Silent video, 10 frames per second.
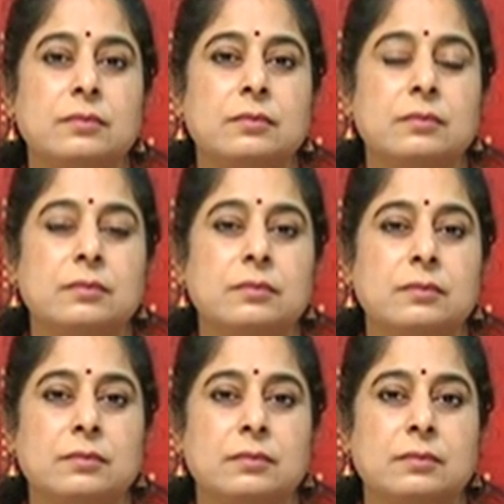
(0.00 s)

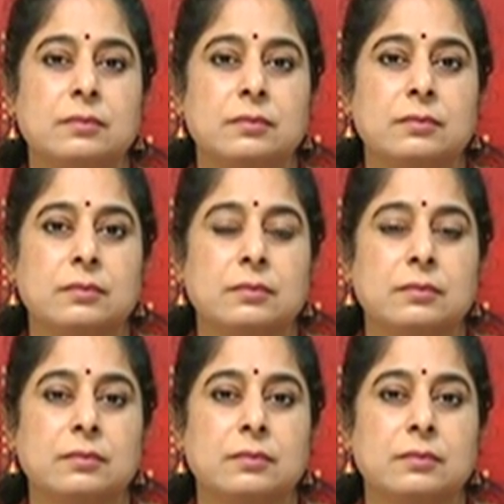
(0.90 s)

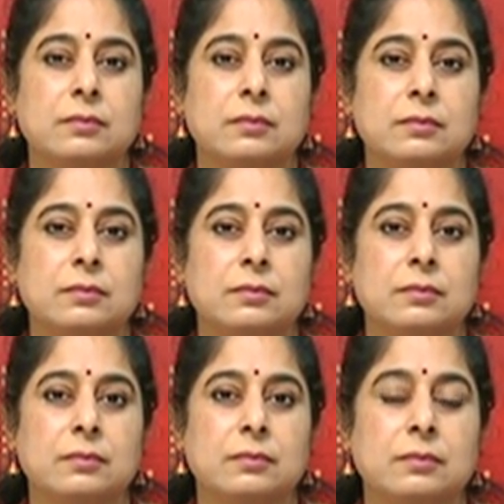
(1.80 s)

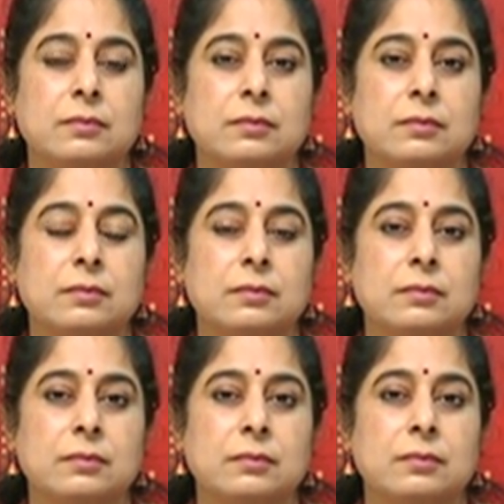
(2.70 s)

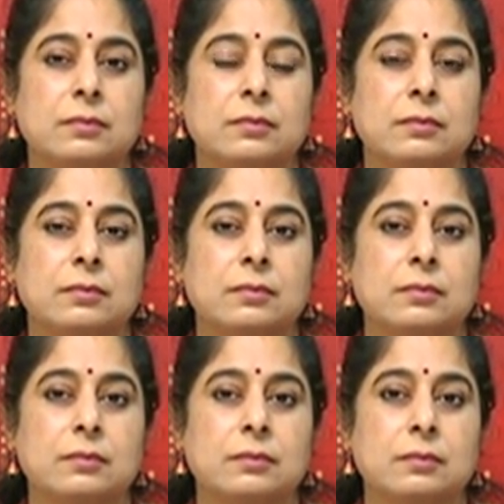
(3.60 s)

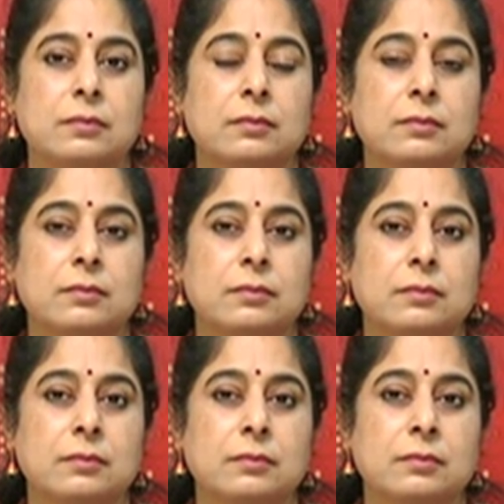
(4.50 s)

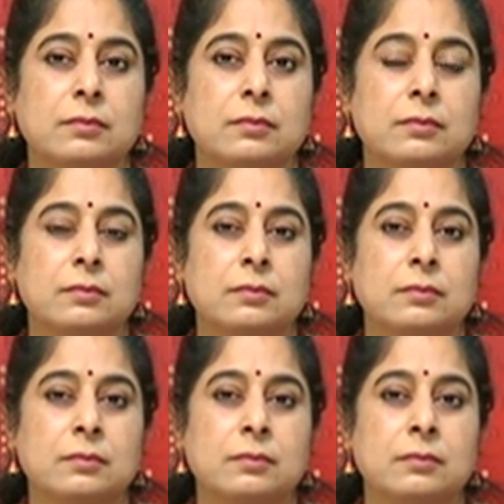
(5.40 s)

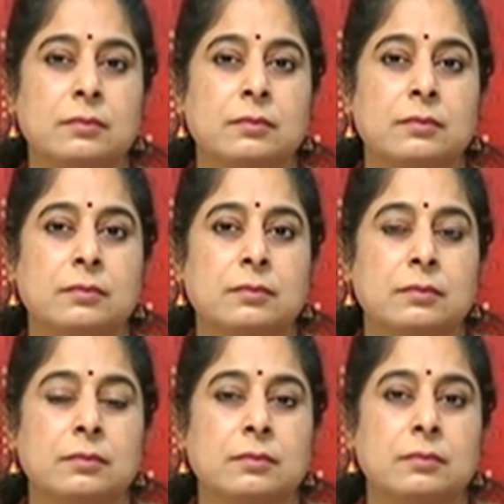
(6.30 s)

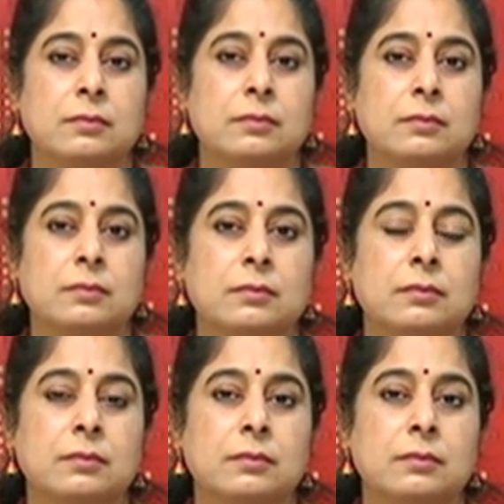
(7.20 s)
(not speaking)